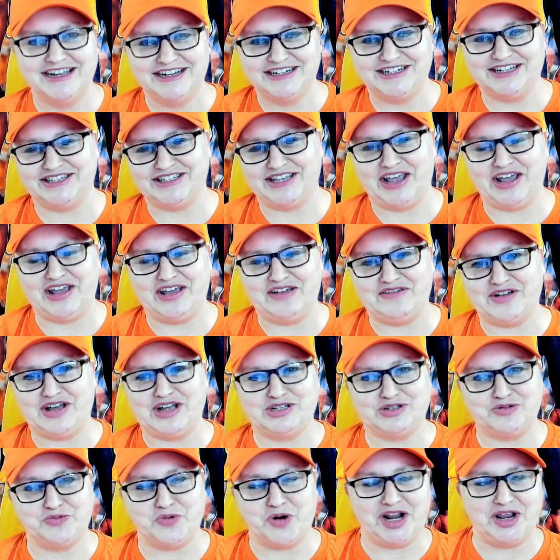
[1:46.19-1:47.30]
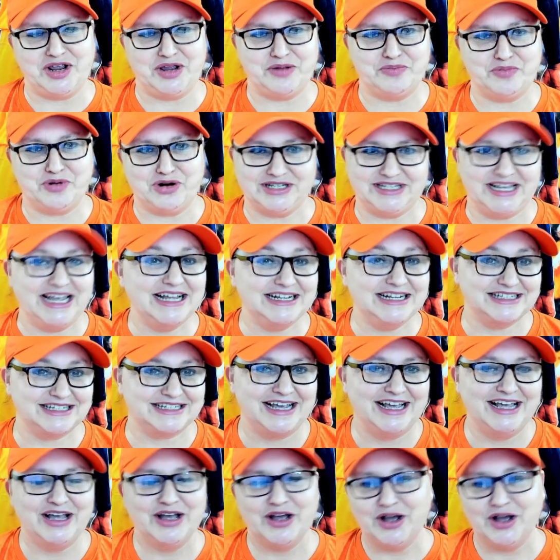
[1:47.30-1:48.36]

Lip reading: to save 20%.